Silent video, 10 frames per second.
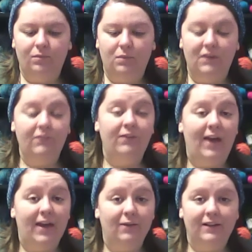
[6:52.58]
be
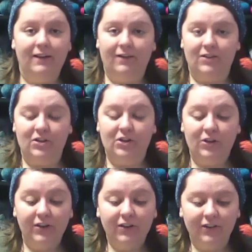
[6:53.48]
fed. We didn't have to
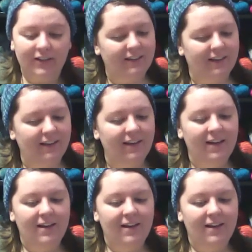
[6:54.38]
cook or anything.